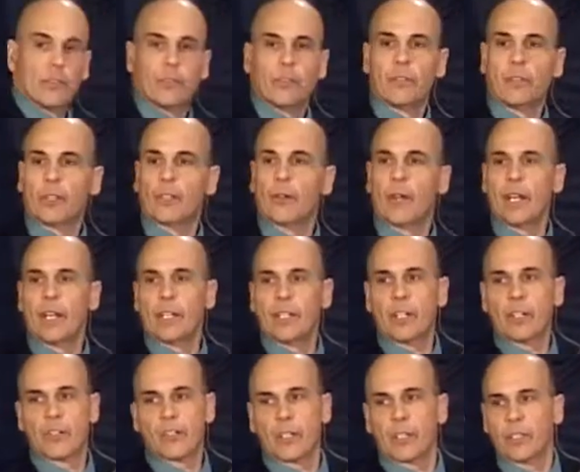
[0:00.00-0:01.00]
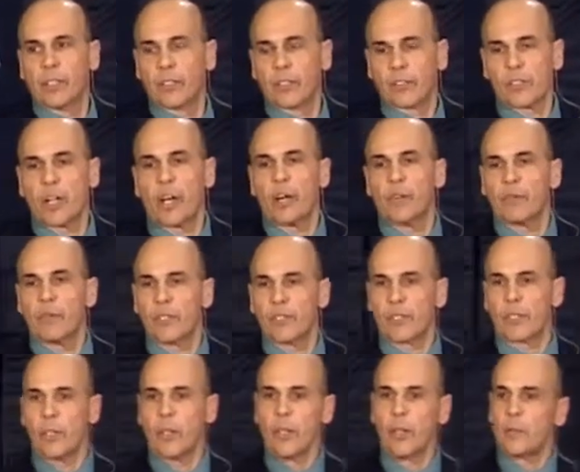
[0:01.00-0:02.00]
They're a great addition to this
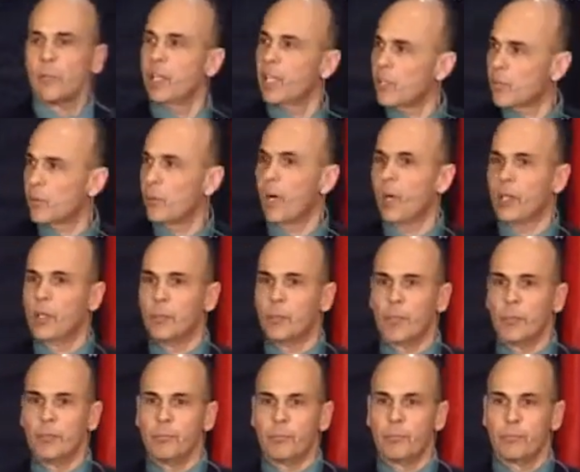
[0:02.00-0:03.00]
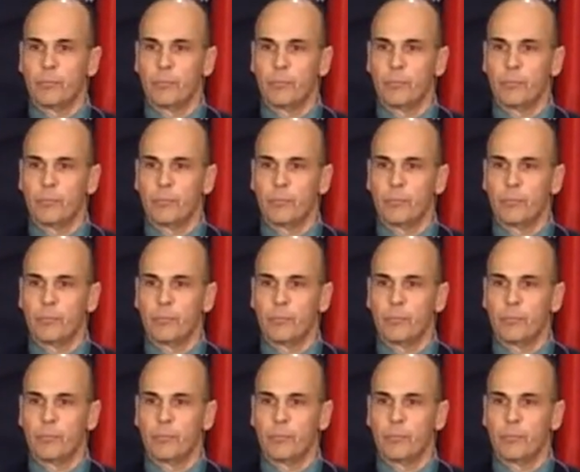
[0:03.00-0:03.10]
conference. Please welcome them.